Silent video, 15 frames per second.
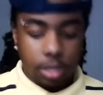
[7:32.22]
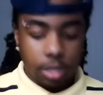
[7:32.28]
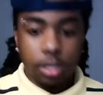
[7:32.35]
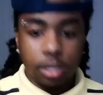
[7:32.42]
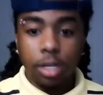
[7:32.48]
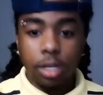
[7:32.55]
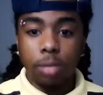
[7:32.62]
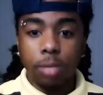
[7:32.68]

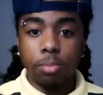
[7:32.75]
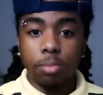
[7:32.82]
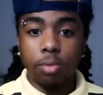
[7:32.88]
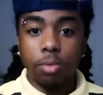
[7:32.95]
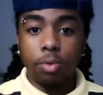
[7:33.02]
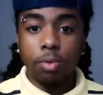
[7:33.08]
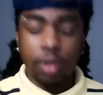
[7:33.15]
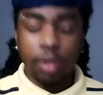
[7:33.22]
seen
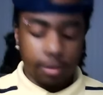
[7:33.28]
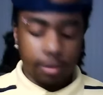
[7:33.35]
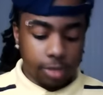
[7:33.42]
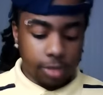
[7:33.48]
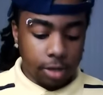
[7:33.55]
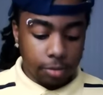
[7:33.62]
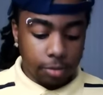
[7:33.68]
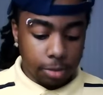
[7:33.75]
what I've
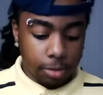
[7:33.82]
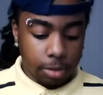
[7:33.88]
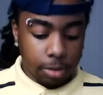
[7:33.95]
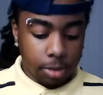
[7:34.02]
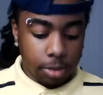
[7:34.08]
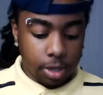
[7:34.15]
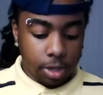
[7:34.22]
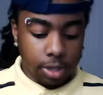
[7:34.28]
seen from the
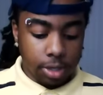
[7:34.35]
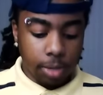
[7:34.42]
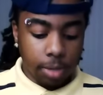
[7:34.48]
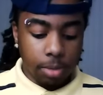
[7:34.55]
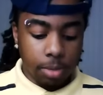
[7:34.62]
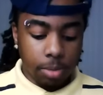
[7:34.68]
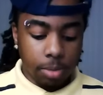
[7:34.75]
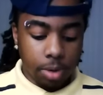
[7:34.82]
communities I've
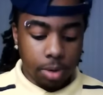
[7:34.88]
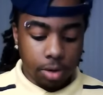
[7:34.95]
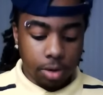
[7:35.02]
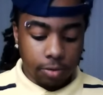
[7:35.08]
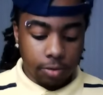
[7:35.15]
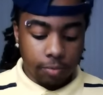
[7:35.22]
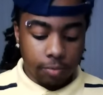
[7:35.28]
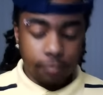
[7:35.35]
been a part of,
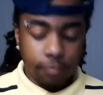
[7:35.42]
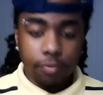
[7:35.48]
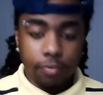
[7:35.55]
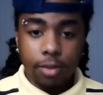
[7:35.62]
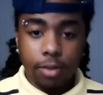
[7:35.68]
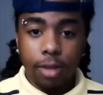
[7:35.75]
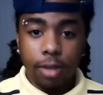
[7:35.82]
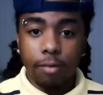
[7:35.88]

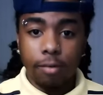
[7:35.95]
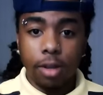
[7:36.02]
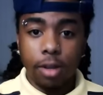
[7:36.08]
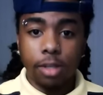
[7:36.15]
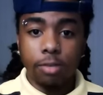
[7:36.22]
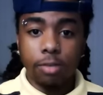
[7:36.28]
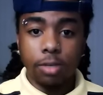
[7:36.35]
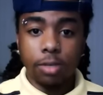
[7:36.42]
have
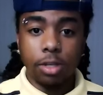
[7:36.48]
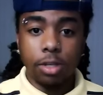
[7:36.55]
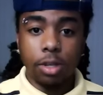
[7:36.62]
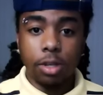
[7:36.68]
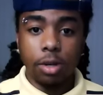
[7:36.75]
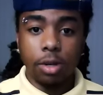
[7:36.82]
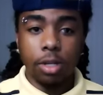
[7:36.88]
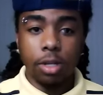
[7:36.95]
lots of
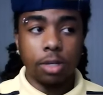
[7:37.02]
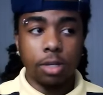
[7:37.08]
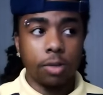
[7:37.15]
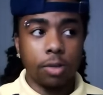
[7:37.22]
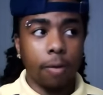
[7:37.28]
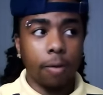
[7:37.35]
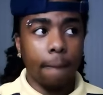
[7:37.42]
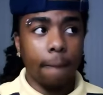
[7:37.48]
insecurities,
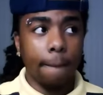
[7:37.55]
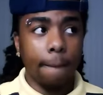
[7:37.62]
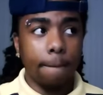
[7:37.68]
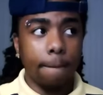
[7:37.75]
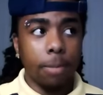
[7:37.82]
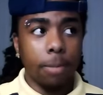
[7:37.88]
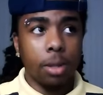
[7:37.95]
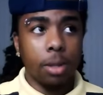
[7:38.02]

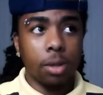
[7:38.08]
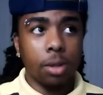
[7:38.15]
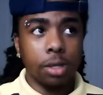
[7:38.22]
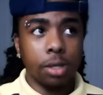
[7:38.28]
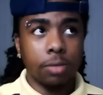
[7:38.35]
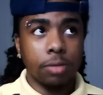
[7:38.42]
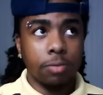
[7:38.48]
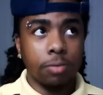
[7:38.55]

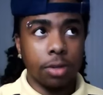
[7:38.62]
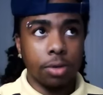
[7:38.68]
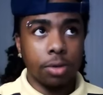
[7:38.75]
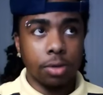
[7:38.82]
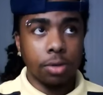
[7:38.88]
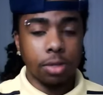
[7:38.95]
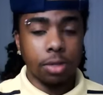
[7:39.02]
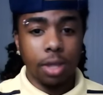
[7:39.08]
lots of
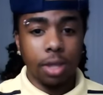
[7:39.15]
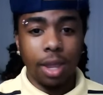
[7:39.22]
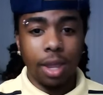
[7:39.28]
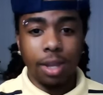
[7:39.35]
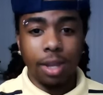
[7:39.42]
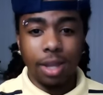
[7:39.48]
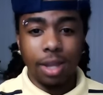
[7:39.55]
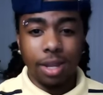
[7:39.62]
fears,
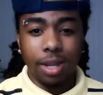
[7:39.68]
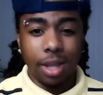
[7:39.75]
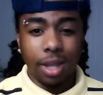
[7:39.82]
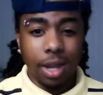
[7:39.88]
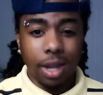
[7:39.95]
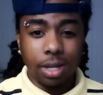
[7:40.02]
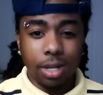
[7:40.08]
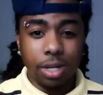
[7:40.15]
and they
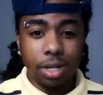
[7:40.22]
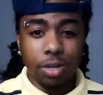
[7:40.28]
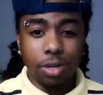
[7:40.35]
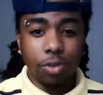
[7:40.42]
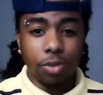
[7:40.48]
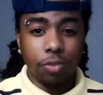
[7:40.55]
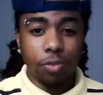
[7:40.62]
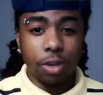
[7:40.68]
kind of let
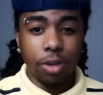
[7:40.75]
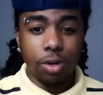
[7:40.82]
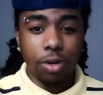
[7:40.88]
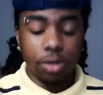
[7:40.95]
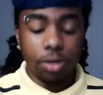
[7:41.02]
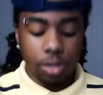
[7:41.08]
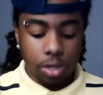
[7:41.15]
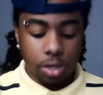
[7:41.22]
those
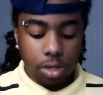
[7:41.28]
fears